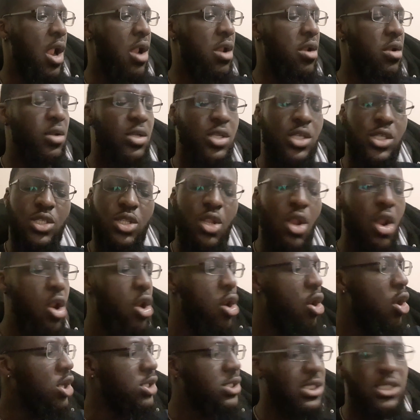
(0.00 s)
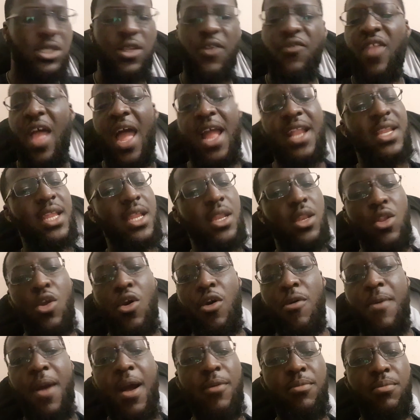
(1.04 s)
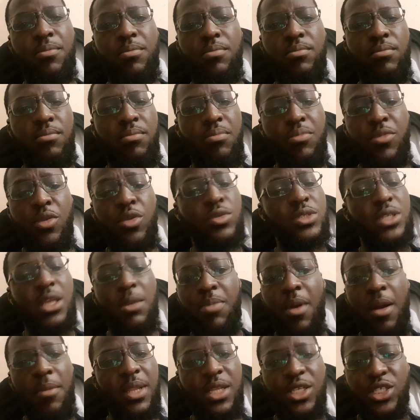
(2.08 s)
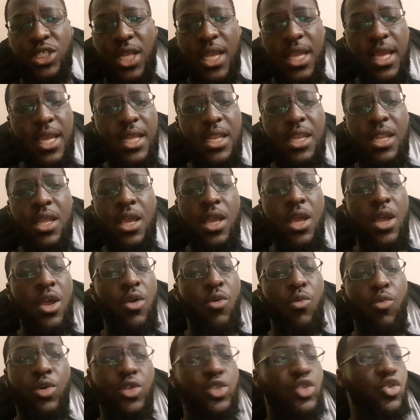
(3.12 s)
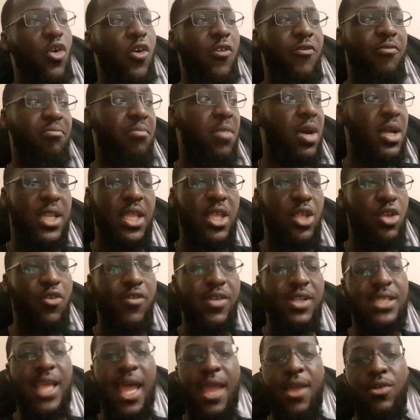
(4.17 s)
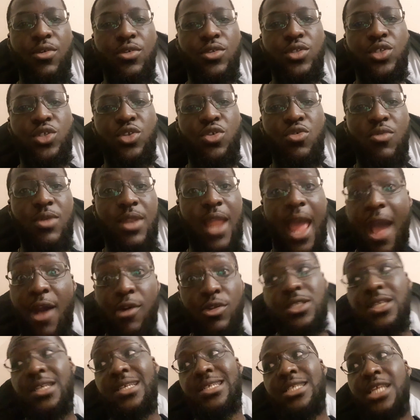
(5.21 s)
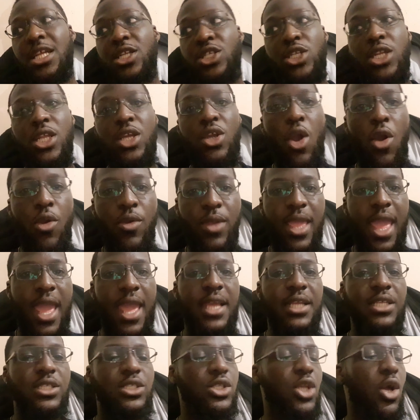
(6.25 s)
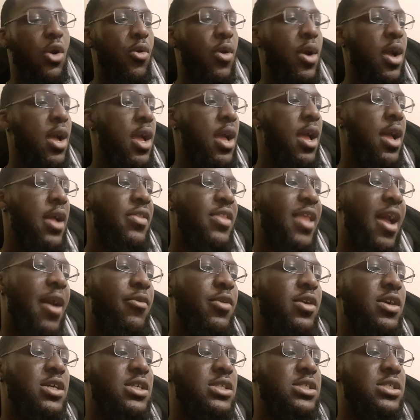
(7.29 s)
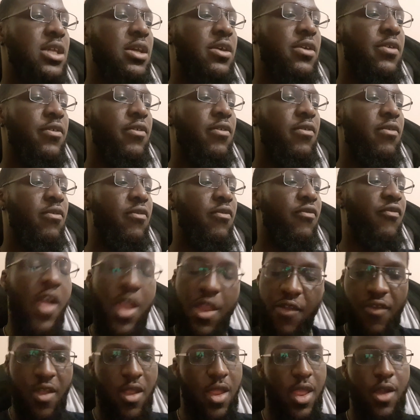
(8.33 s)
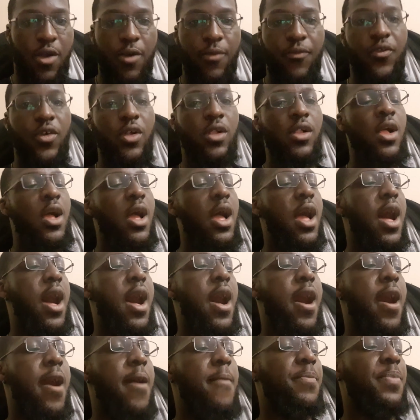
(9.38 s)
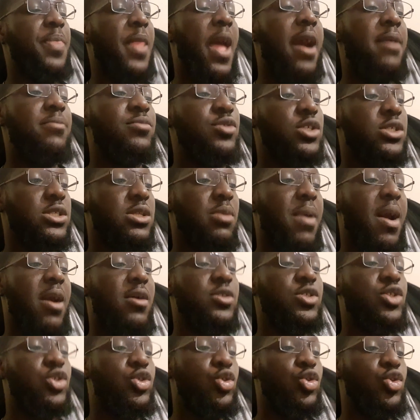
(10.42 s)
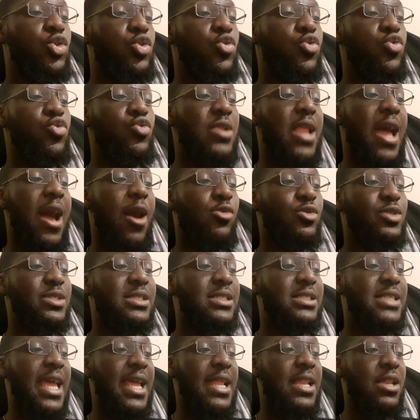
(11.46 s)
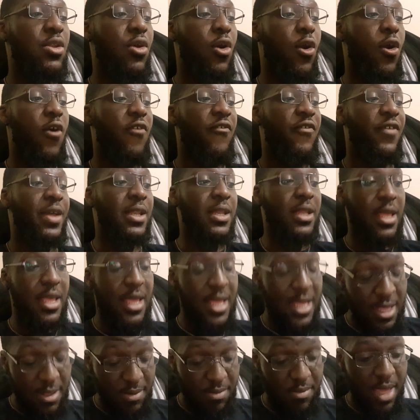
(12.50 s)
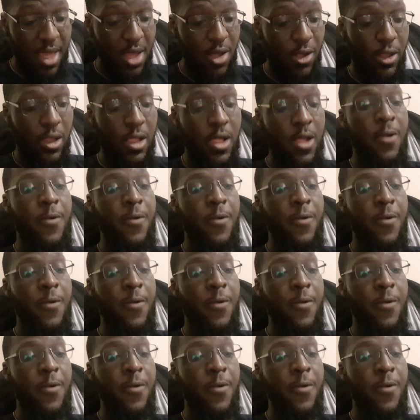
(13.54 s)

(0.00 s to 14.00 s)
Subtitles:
just lots of stuff that I didn't know about music publishing and what sort of money you're entitled to and how to essentially go get it. So that was very helpful. I'm just about to now send off an email